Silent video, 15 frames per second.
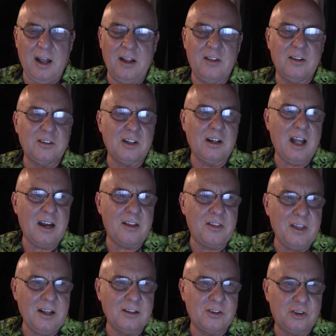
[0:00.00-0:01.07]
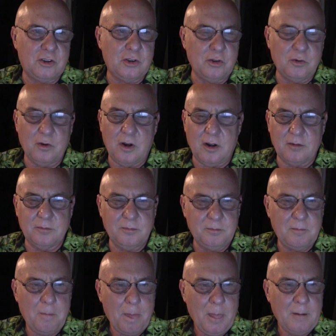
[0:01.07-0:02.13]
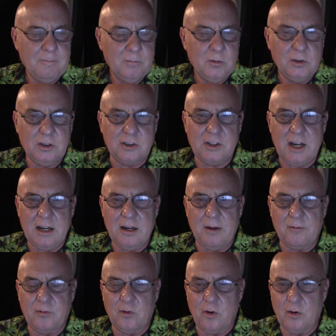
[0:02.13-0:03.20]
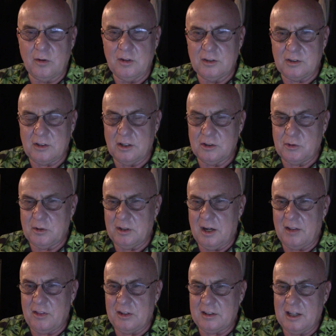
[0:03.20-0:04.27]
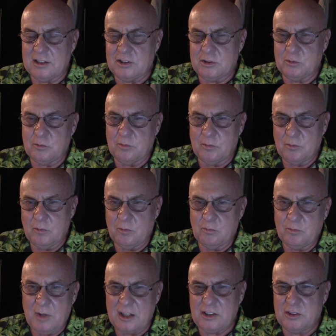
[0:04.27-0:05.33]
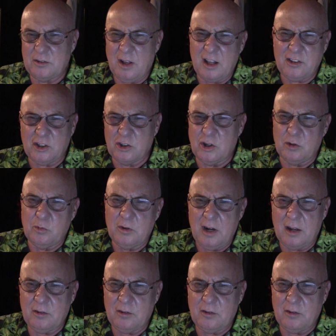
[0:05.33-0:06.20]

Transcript: There's a lot of things to stand up for in this country, and I think that's a good one.